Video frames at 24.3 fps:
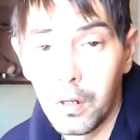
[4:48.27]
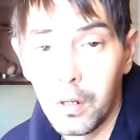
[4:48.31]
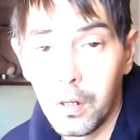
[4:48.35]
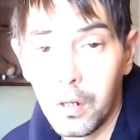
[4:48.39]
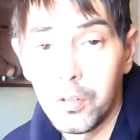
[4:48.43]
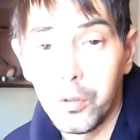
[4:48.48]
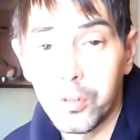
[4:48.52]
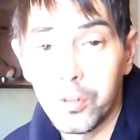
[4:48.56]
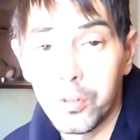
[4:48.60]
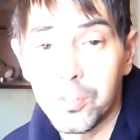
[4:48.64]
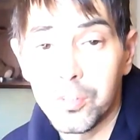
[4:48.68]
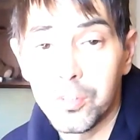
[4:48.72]

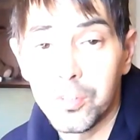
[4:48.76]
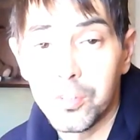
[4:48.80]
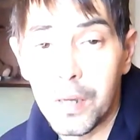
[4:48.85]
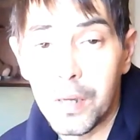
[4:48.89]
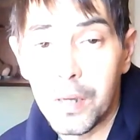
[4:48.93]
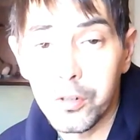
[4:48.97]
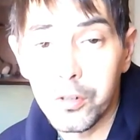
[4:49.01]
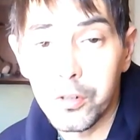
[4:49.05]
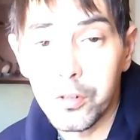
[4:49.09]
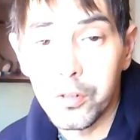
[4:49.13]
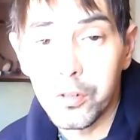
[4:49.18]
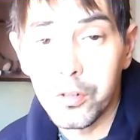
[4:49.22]
You can spend
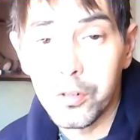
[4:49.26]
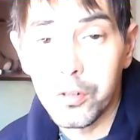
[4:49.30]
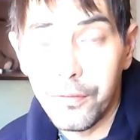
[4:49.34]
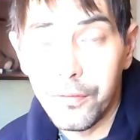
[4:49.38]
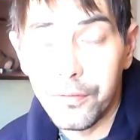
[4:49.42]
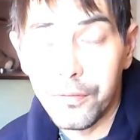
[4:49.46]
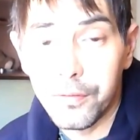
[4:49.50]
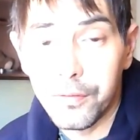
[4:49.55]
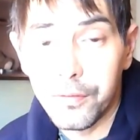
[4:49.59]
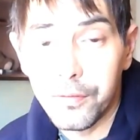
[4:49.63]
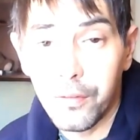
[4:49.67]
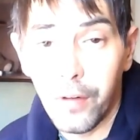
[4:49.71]
your
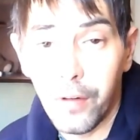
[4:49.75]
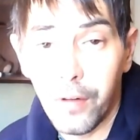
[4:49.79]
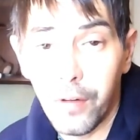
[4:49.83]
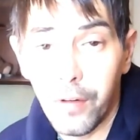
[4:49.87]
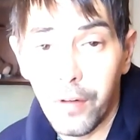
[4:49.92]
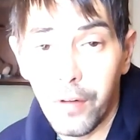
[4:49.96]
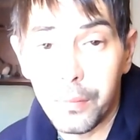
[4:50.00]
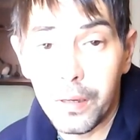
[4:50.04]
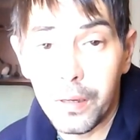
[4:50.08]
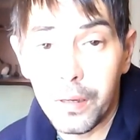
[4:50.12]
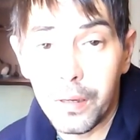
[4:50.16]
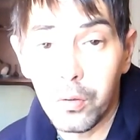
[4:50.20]
life
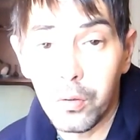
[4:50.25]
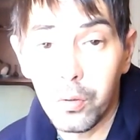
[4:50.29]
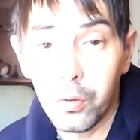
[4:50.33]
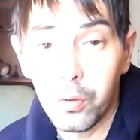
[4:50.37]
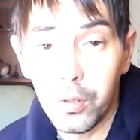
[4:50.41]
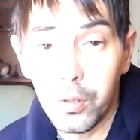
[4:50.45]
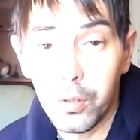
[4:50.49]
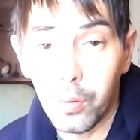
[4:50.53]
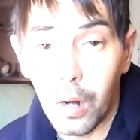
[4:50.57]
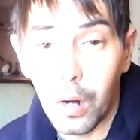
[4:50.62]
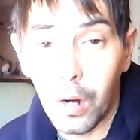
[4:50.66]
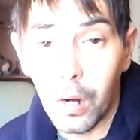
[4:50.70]
developing who
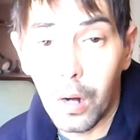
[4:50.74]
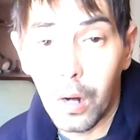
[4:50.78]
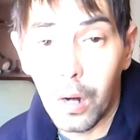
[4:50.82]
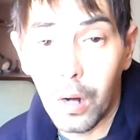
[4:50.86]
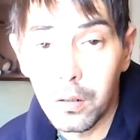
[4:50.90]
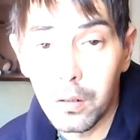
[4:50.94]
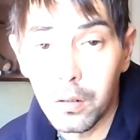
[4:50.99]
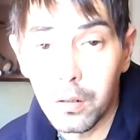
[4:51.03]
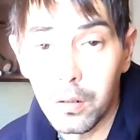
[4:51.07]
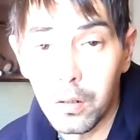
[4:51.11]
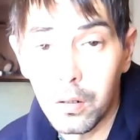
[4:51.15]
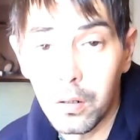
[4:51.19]
you are,
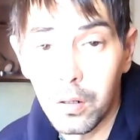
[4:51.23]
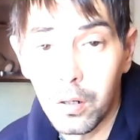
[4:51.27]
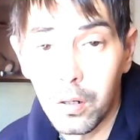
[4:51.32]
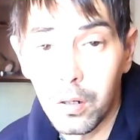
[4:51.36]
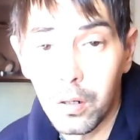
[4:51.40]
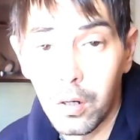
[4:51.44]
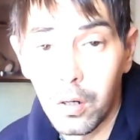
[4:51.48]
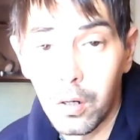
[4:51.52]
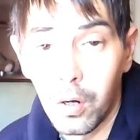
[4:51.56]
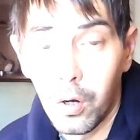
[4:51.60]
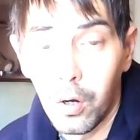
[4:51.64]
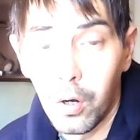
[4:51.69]

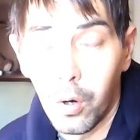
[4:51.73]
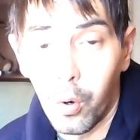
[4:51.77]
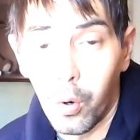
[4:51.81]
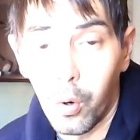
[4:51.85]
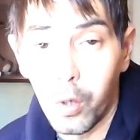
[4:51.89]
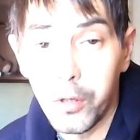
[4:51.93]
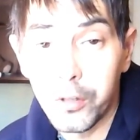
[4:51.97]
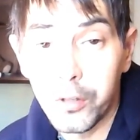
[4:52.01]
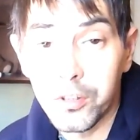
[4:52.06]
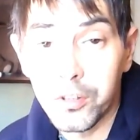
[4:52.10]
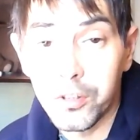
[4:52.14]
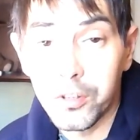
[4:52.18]
or you
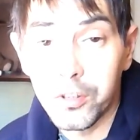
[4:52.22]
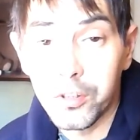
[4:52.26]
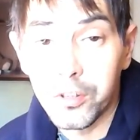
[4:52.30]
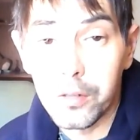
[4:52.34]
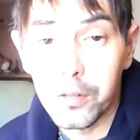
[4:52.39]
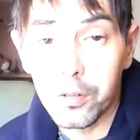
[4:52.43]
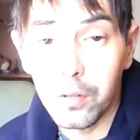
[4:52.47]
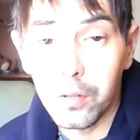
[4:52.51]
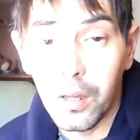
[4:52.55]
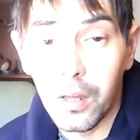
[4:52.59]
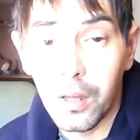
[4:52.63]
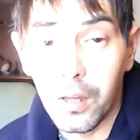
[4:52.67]
can spend
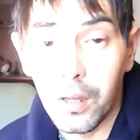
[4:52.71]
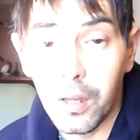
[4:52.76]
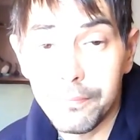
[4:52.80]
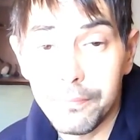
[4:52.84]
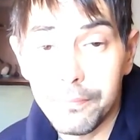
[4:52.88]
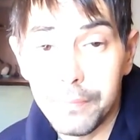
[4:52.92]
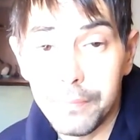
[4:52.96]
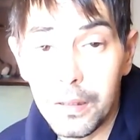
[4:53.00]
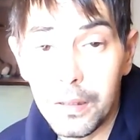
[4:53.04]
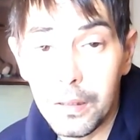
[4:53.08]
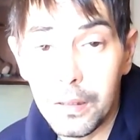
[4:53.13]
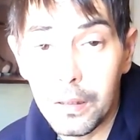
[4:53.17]
your life
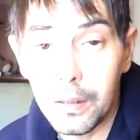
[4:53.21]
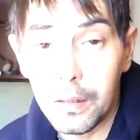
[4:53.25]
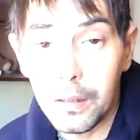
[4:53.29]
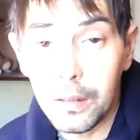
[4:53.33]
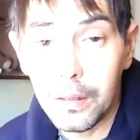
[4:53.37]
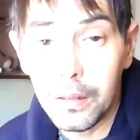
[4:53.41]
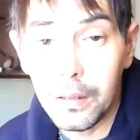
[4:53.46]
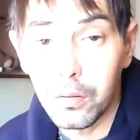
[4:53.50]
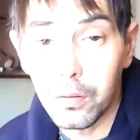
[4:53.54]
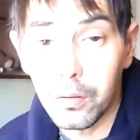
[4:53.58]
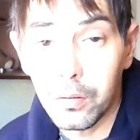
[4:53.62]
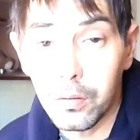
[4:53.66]
being
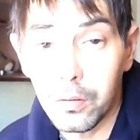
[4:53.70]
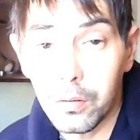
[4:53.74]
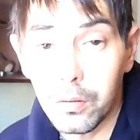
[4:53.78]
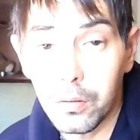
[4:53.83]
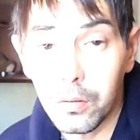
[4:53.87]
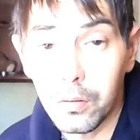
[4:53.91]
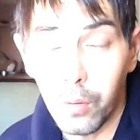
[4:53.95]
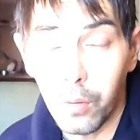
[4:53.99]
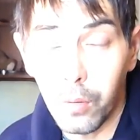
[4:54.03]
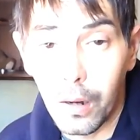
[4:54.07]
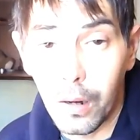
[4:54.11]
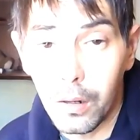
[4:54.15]
who
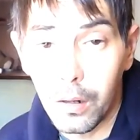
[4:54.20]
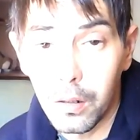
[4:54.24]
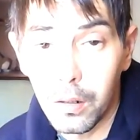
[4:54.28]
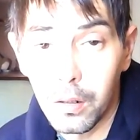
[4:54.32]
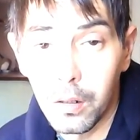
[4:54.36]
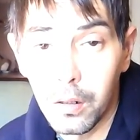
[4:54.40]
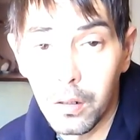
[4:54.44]
you are.